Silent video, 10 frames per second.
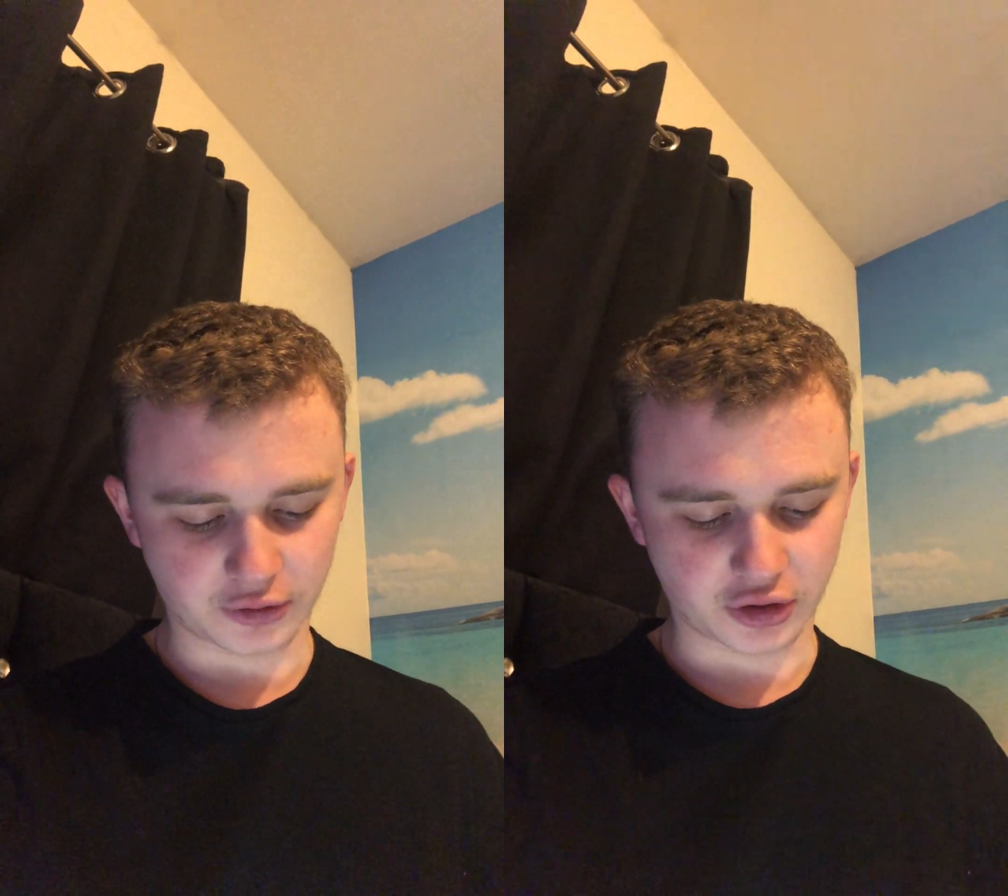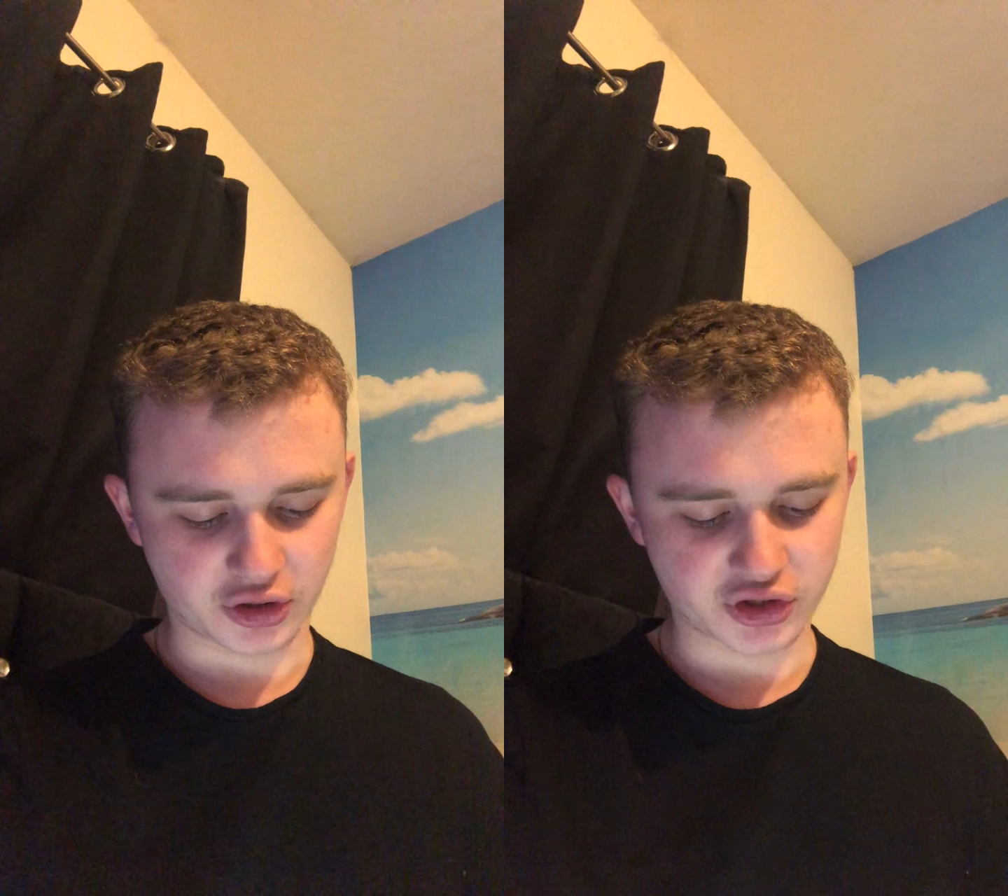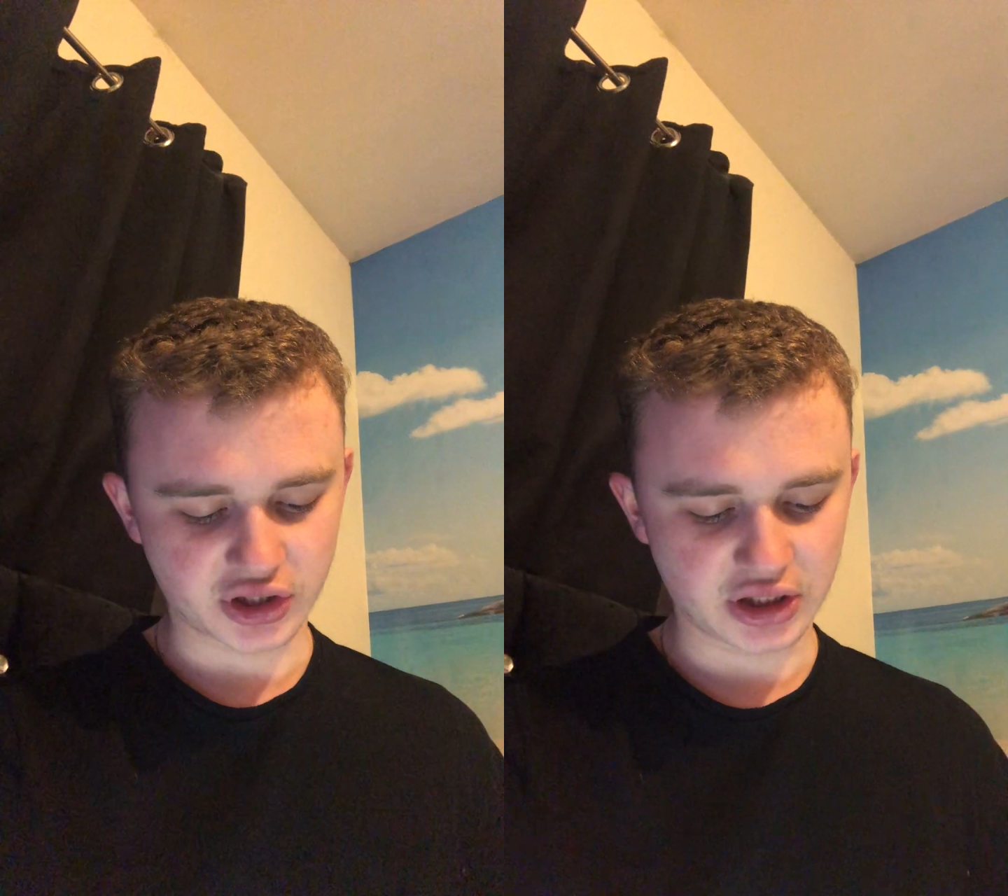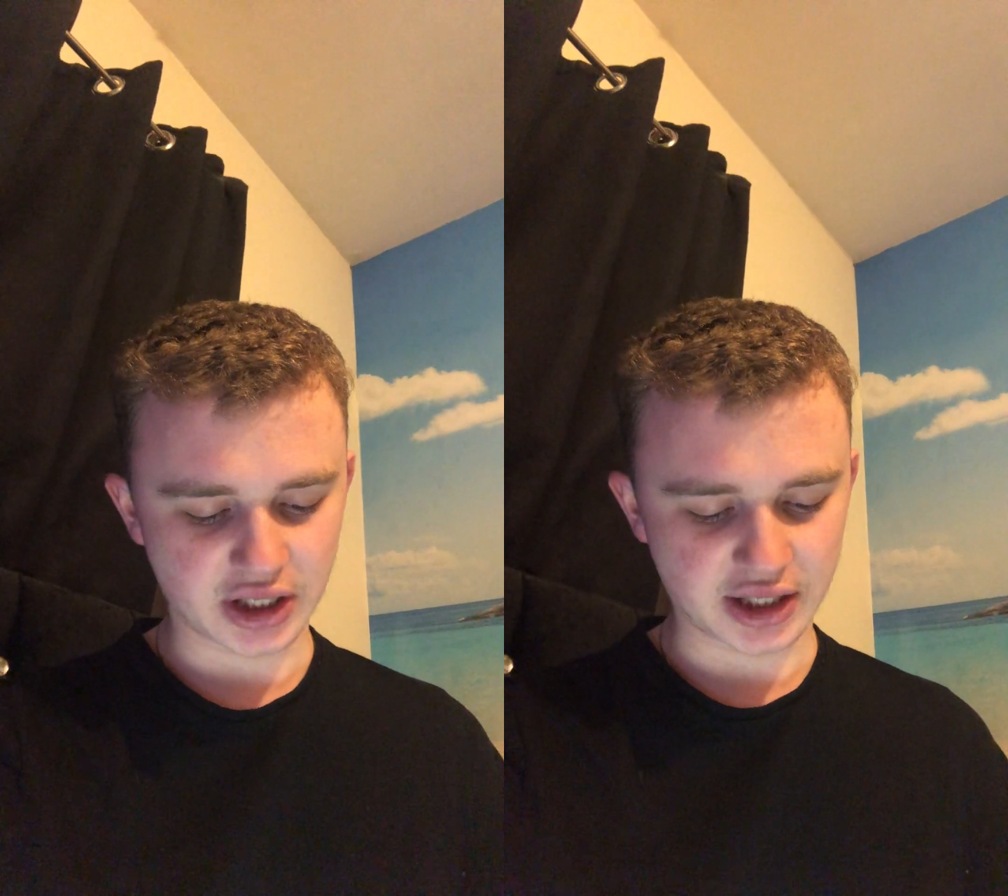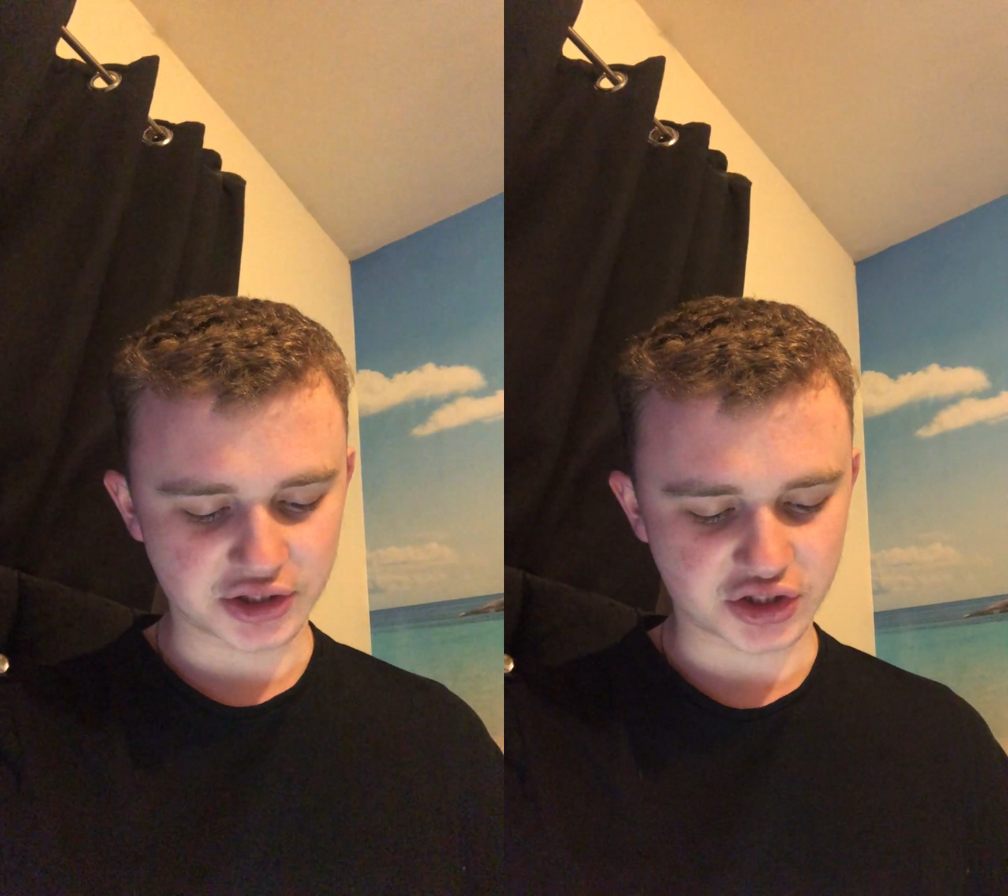course, he
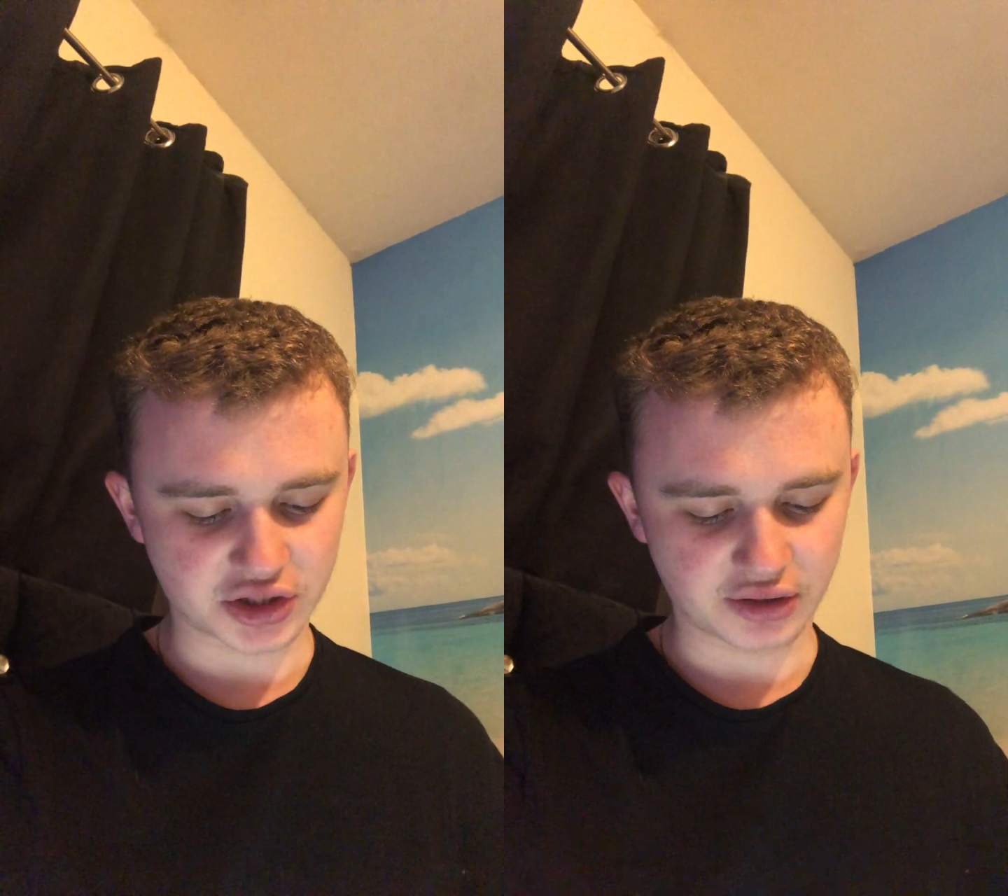has,